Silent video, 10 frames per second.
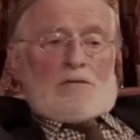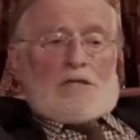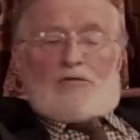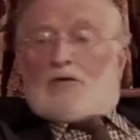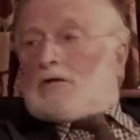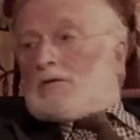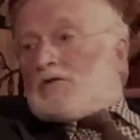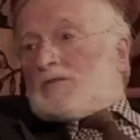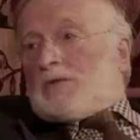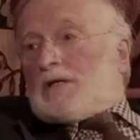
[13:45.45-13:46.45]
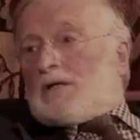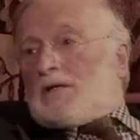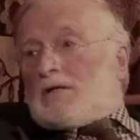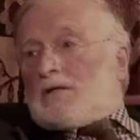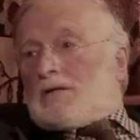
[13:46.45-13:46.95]
Have you heard him
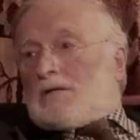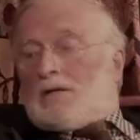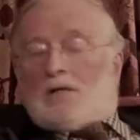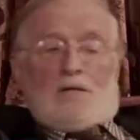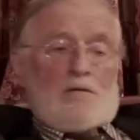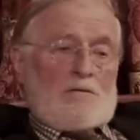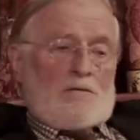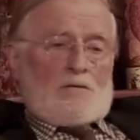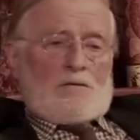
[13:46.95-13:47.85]
speak? No.